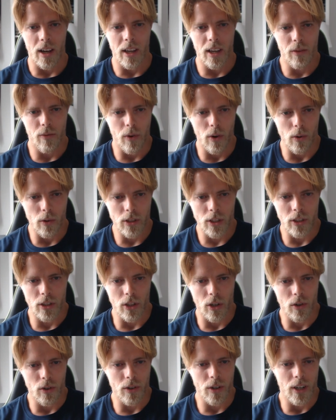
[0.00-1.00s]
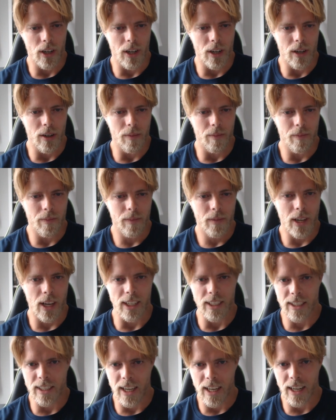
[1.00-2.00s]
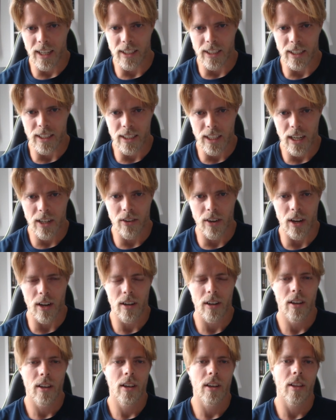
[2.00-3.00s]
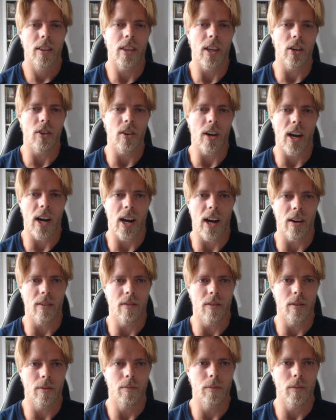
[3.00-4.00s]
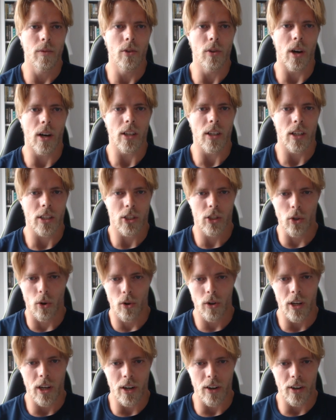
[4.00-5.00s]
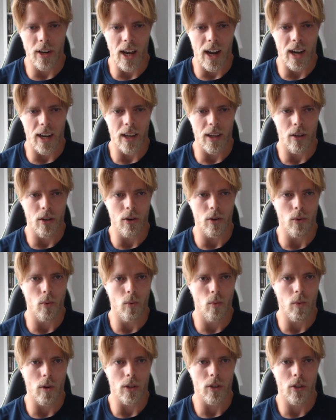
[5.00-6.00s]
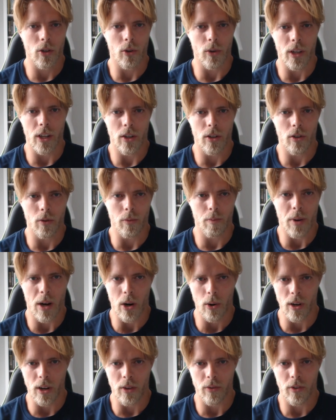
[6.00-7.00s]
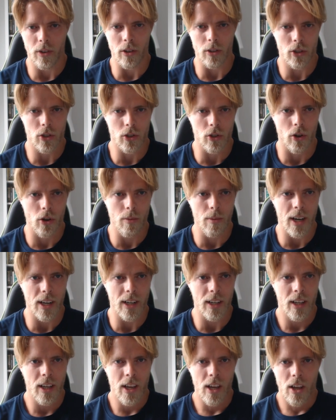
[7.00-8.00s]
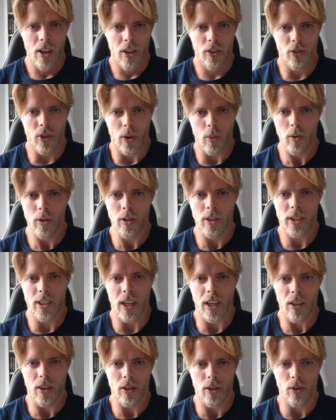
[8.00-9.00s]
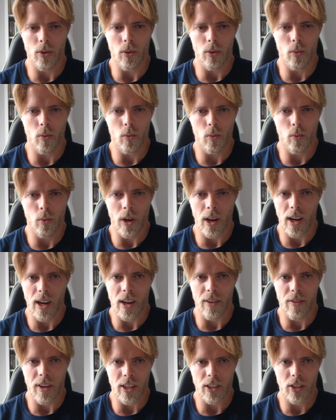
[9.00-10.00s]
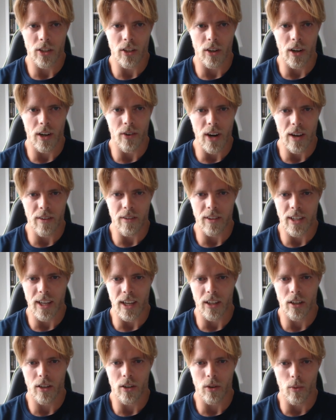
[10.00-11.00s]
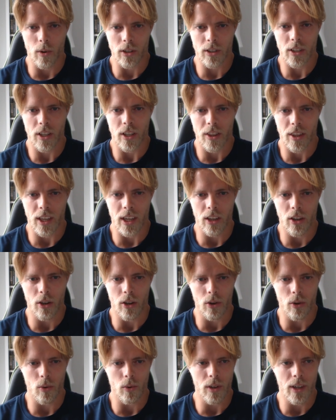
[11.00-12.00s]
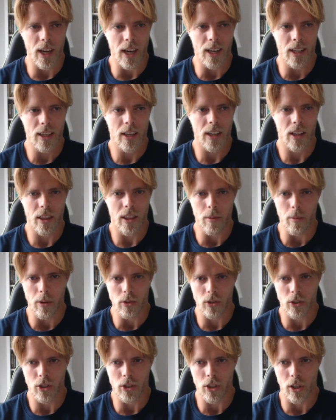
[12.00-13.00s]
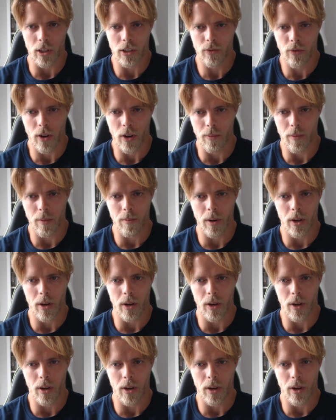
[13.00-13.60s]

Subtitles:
He focuses on calisthenics, etc. Then you have, you know, a stockier guy who wants to go into powerlifting or strongman. So I would say you will eventually gravitate towards the thing you get the most results from.